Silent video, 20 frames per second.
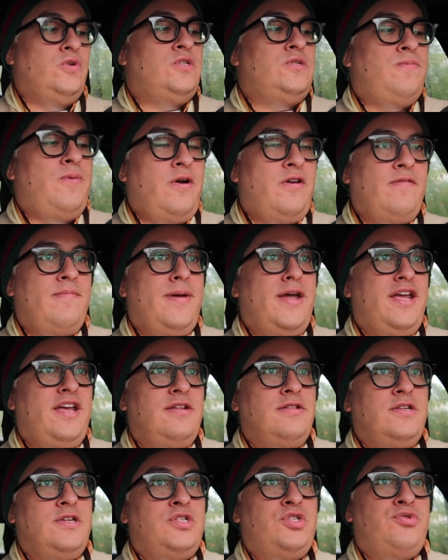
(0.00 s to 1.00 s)
It's part of my
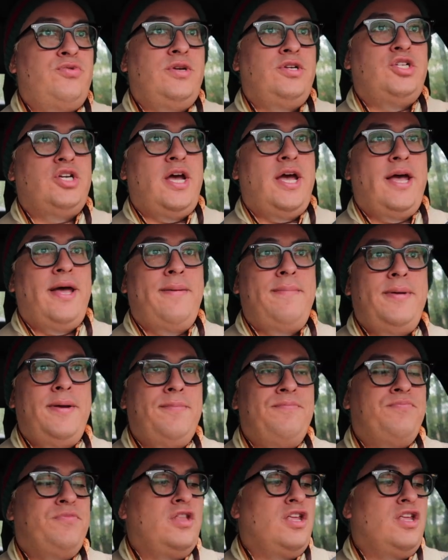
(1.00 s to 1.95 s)
industry job.